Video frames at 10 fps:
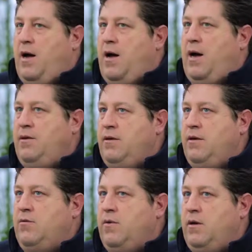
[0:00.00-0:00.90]
I
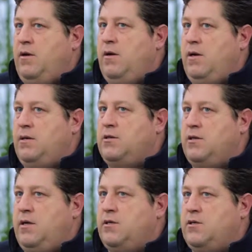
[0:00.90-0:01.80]
think really
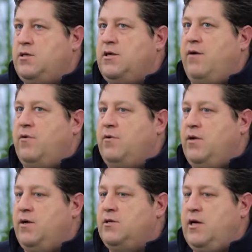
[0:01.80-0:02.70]
it's several
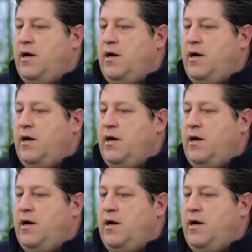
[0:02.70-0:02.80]
things.